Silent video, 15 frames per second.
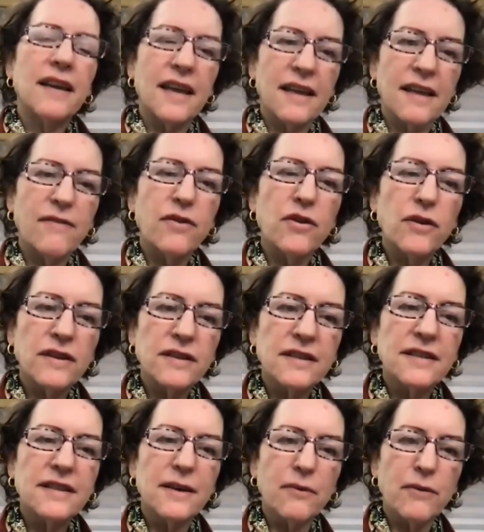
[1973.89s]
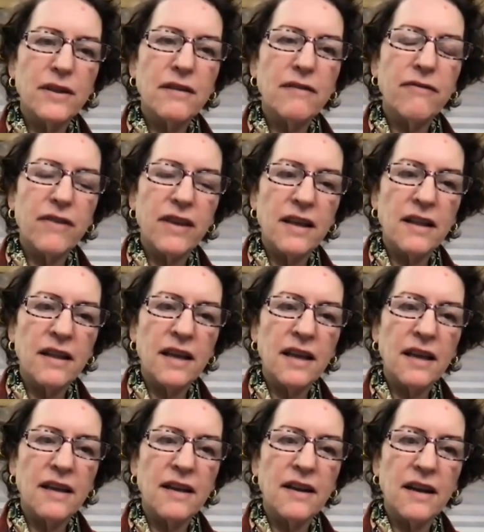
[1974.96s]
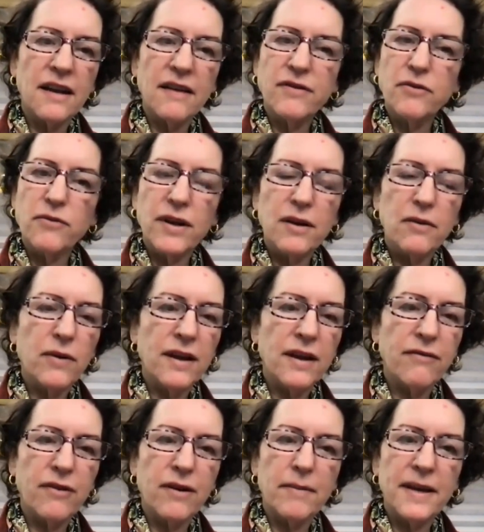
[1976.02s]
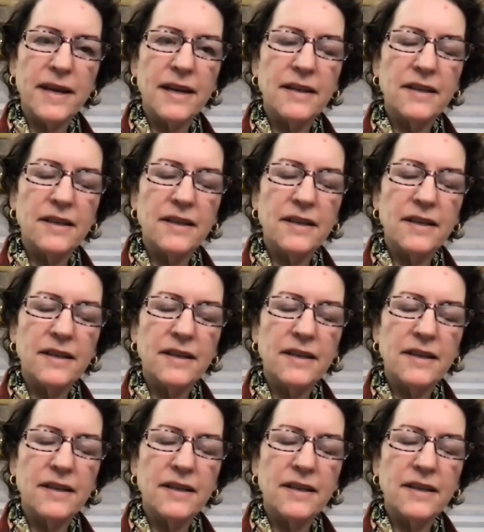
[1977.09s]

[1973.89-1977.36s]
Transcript: if you can sit with the feeling and not have to run away from it,